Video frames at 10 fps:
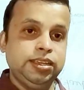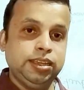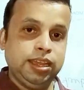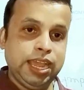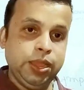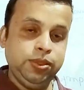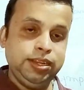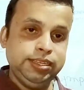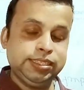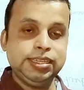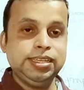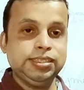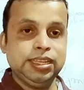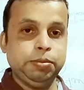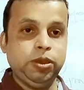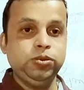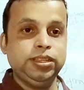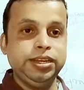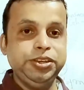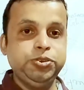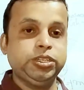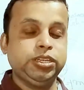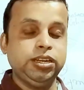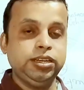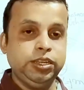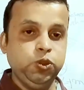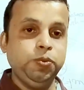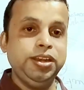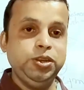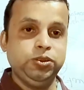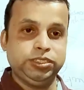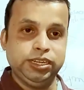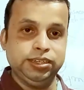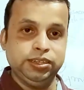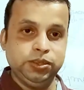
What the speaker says: I will discuss about the nutrition, human nutrition,